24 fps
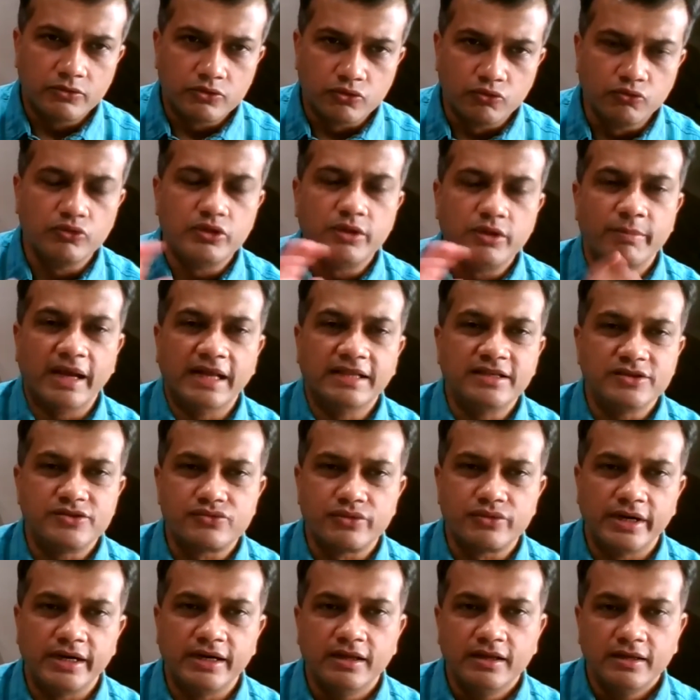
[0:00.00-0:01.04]
through the
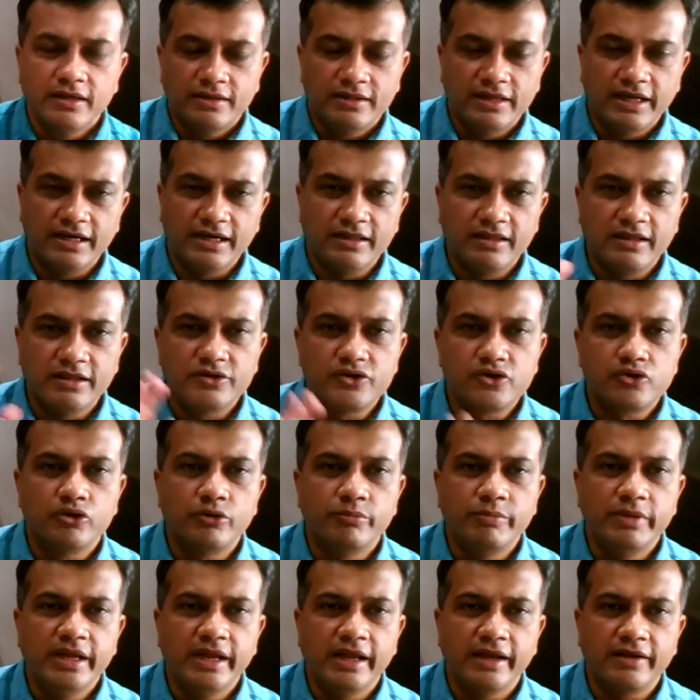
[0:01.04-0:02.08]
magistrate that this should
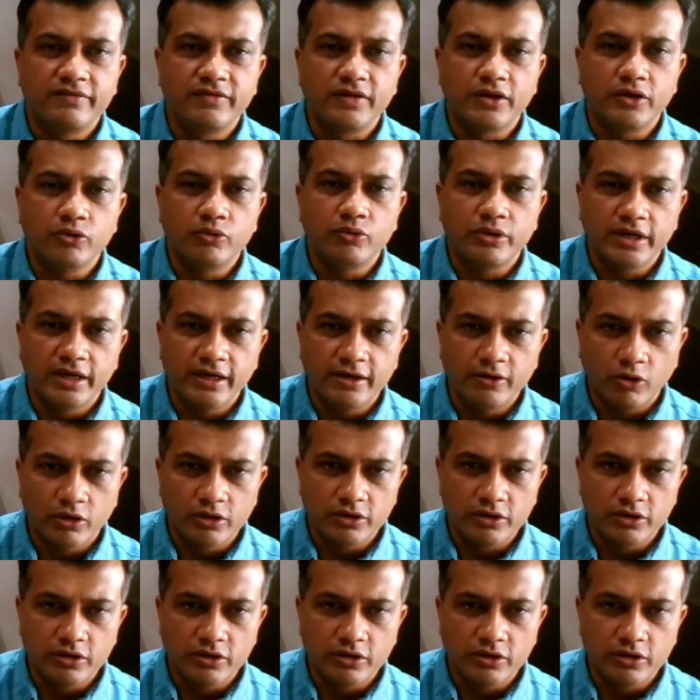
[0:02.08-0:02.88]
be executed, or